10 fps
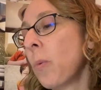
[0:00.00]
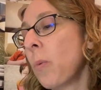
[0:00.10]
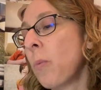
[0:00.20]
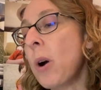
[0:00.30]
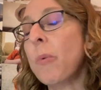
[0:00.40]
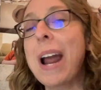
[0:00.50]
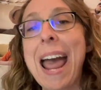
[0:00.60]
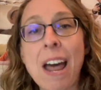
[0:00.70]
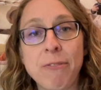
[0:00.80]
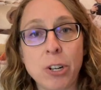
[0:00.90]
what we're
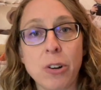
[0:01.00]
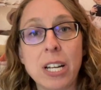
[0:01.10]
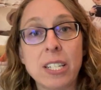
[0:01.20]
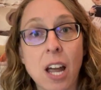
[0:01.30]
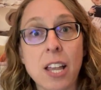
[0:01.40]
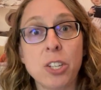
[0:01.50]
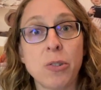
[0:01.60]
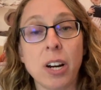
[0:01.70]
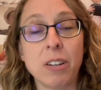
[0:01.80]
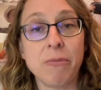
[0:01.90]
after is
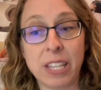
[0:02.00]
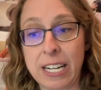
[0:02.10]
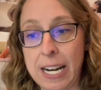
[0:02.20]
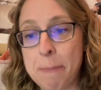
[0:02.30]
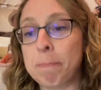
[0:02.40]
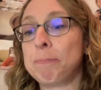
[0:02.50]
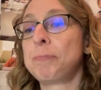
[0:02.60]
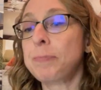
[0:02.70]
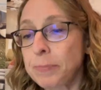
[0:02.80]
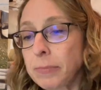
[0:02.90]
construct validity.
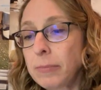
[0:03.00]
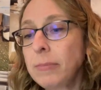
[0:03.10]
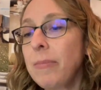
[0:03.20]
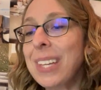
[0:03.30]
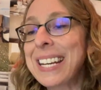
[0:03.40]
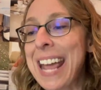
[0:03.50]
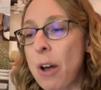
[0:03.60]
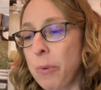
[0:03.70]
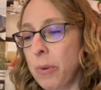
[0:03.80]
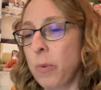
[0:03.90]
Now,
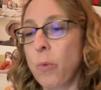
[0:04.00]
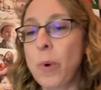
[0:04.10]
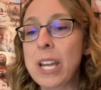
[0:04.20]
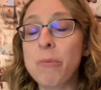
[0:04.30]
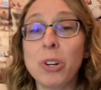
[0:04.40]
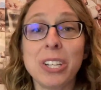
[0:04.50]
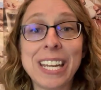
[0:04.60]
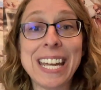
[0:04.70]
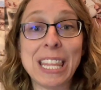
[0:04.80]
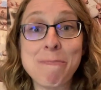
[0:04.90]
when we're
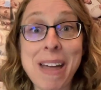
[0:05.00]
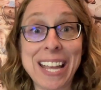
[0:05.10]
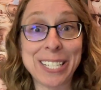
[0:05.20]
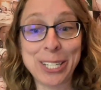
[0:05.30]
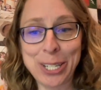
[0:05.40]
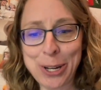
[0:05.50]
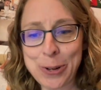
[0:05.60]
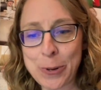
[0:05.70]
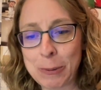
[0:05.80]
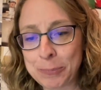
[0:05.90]
looking at the mask
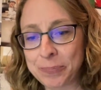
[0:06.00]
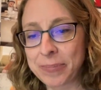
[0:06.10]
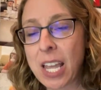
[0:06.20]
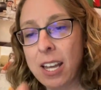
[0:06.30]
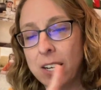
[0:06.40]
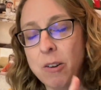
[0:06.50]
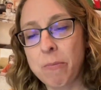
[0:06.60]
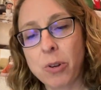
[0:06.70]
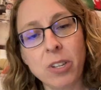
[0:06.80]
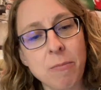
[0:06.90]
2, nope,
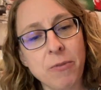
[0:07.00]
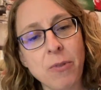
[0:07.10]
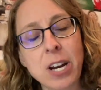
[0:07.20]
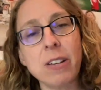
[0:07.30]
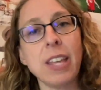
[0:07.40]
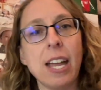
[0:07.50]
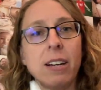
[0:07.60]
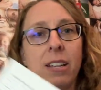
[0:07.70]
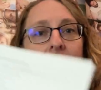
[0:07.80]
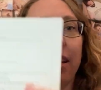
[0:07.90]
hold on, before I do that,
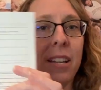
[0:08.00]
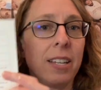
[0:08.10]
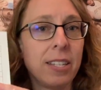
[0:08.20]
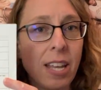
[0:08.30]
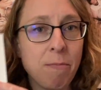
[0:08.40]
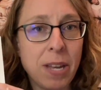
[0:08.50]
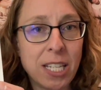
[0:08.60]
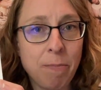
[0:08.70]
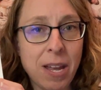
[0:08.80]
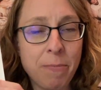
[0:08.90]
same piece
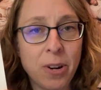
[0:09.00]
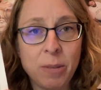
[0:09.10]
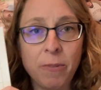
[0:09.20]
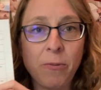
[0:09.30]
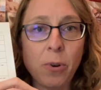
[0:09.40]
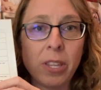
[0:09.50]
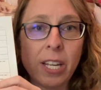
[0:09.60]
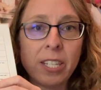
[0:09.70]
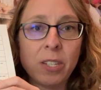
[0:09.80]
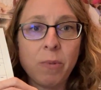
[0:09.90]
of paper as before.
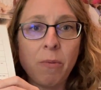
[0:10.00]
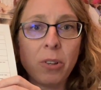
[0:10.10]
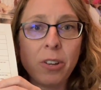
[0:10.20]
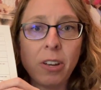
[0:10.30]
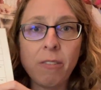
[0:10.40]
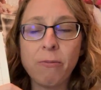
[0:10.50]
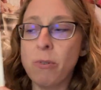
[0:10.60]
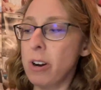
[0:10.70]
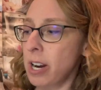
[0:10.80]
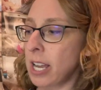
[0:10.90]
This is what we're looking
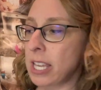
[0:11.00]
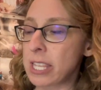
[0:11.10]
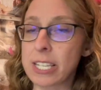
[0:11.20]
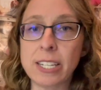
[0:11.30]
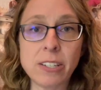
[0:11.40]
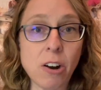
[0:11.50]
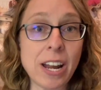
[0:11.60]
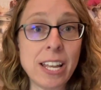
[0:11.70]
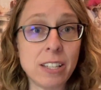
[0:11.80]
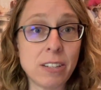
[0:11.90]
for, and this is our
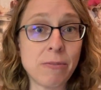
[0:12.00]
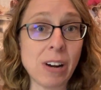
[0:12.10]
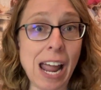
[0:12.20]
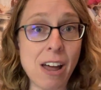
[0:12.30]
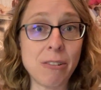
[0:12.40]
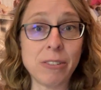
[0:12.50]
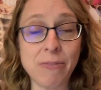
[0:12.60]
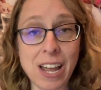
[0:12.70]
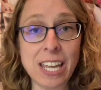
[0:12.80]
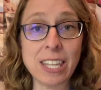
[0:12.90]
hints for how to
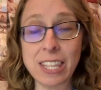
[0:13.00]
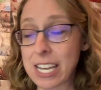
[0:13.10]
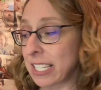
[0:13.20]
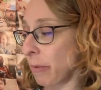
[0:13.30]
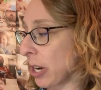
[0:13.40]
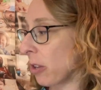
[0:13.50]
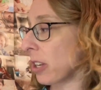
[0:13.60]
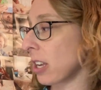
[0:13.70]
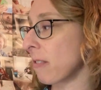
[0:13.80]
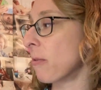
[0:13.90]
find the things that we are
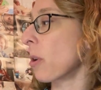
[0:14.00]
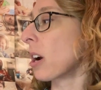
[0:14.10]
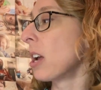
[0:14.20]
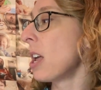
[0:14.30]
looking for.